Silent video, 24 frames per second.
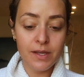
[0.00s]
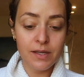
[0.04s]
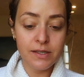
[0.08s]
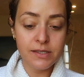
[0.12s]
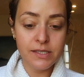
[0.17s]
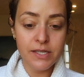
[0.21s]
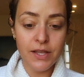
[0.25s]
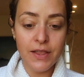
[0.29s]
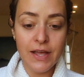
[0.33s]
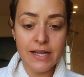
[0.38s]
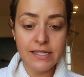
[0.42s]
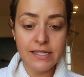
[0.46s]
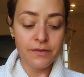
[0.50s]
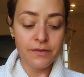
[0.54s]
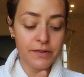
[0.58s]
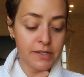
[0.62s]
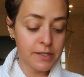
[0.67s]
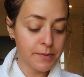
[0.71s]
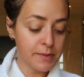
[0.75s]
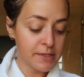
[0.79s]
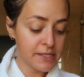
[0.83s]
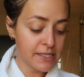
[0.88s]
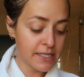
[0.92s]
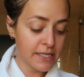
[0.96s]
So the
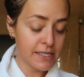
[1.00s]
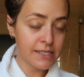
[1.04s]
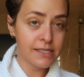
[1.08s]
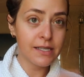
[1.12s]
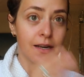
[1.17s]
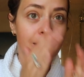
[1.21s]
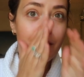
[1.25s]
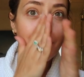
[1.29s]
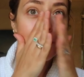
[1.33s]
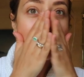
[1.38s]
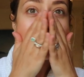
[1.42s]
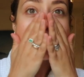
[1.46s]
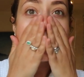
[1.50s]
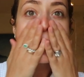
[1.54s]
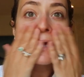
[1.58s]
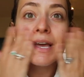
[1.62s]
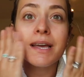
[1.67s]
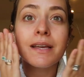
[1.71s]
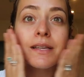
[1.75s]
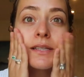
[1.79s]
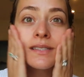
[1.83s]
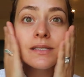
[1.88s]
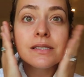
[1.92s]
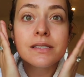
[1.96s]
vitamin C serum.
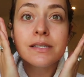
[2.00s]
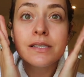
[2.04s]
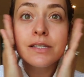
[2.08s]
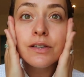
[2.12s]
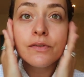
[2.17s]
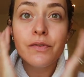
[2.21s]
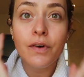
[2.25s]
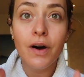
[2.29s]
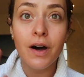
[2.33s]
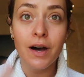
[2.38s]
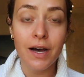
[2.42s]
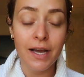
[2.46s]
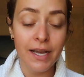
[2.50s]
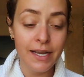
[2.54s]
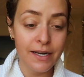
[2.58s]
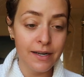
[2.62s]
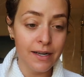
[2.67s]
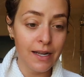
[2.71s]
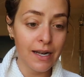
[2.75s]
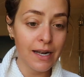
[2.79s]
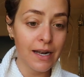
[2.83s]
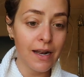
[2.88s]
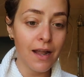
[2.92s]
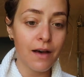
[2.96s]
It is
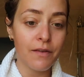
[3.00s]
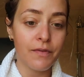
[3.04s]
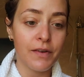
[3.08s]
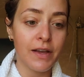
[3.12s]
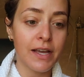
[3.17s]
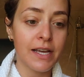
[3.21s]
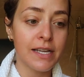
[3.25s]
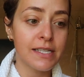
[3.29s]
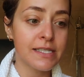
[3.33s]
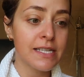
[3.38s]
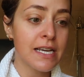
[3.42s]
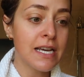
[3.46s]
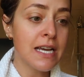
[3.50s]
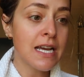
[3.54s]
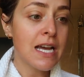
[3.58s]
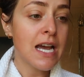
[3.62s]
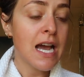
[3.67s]
divine, I love it.